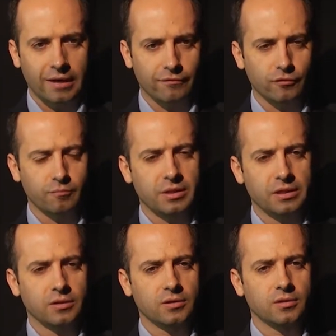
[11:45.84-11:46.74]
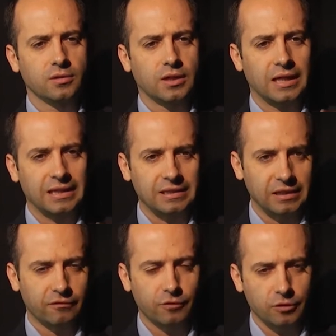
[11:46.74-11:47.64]
have you been a
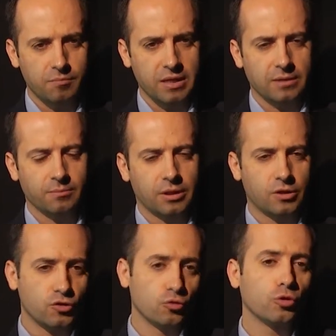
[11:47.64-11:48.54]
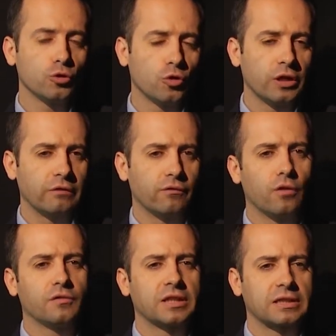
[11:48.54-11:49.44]
different man? Because you're no longer
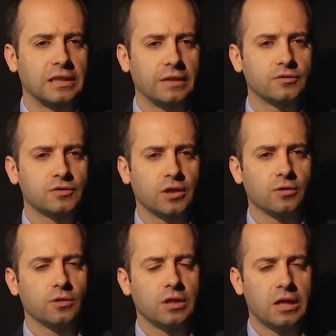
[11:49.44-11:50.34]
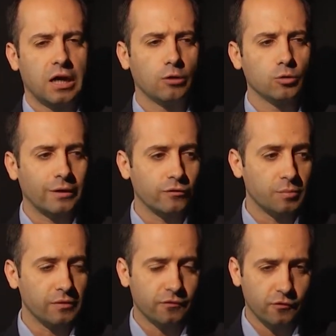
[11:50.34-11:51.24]
involved in that lifestyle. How long have you
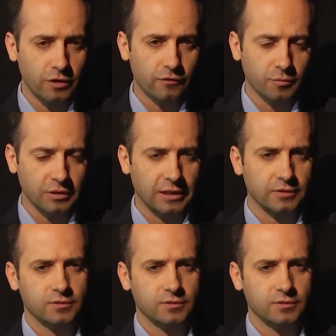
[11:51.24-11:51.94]
been free from that?